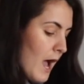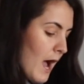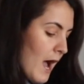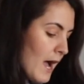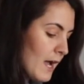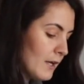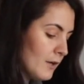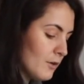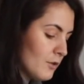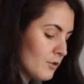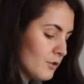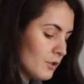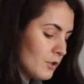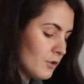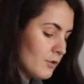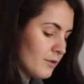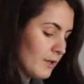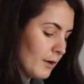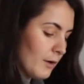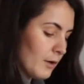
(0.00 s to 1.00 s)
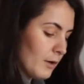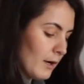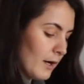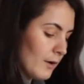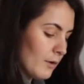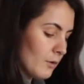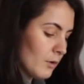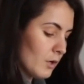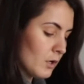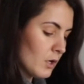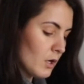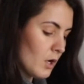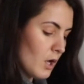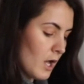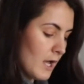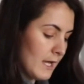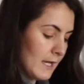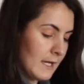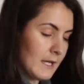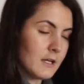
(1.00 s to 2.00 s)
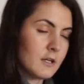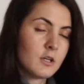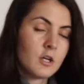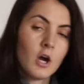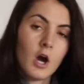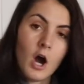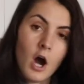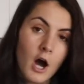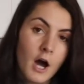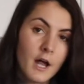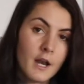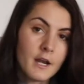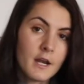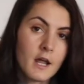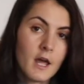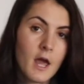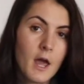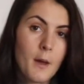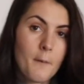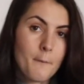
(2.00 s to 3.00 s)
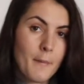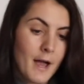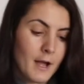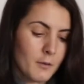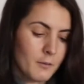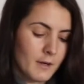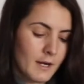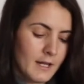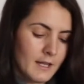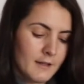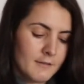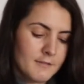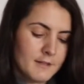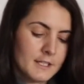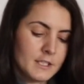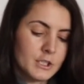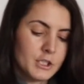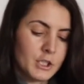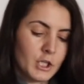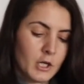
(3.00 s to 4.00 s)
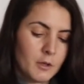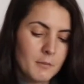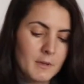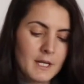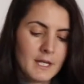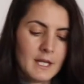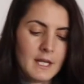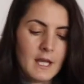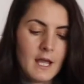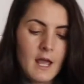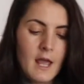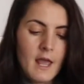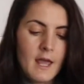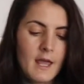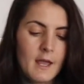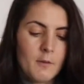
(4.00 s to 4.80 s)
I used to do sauerkraut a ton back when I lived in Germany.